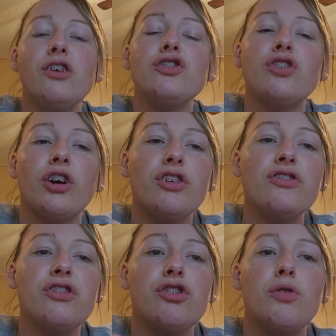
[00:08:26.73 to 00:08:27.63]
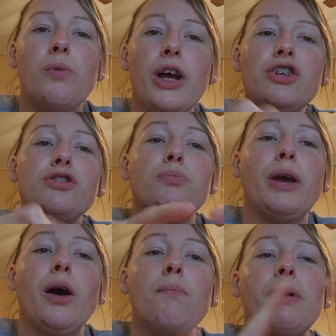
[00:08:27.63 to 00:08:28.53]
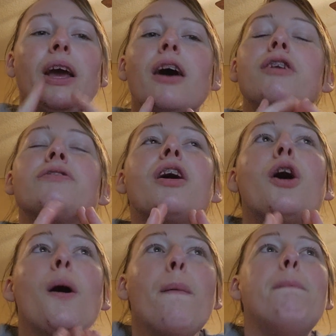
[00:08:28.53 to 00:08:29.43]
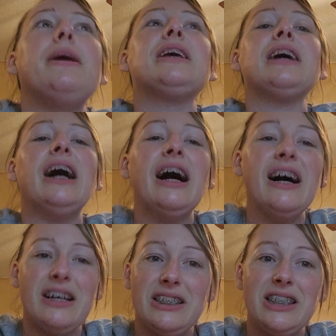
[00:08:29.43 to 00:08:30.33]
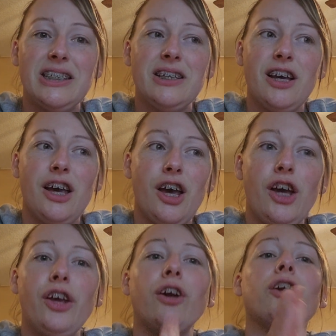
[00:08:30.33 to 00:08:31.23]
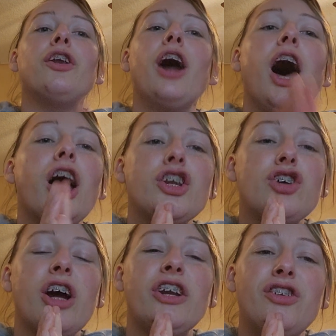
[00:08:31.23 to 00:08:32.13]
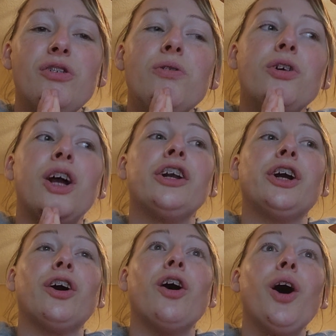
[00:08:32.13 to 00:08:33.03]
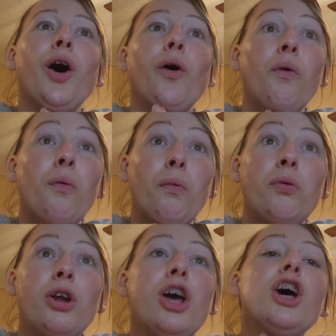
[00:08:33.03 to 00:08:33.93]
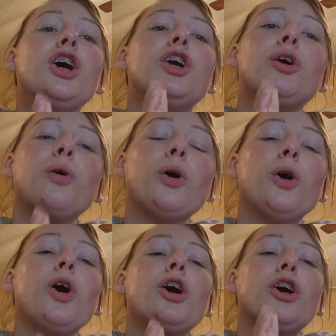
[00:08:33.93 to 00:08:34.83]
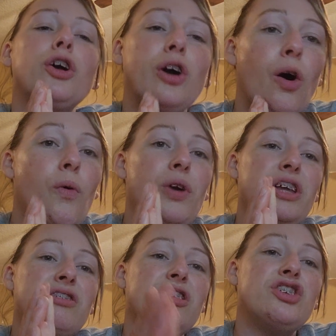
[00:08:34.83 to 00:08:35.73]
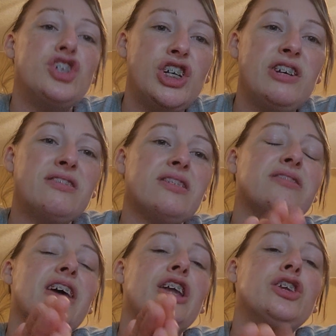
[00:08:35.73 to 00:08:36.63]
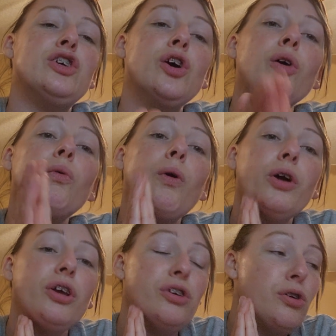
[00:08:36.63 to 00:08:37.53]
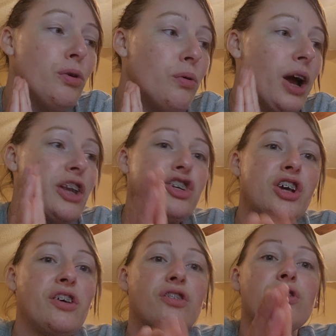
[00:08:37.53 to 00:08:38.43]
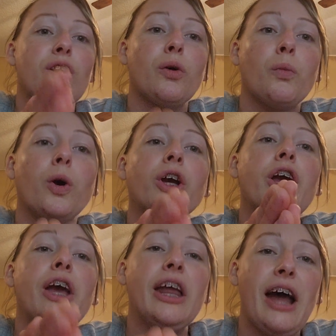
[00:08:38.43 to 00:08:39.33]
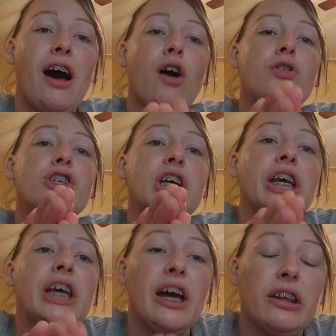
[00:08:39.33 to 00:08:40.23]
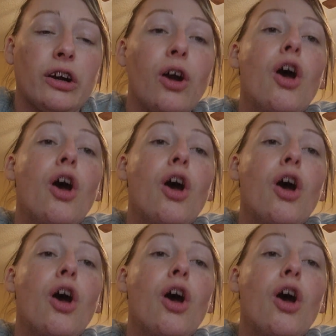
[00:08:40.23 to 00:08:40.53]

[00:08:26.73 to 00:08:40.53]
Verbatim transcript: certain situations become because because you're not trying to do it on your own. You're going to Jesus and you you and Jesus are working it out together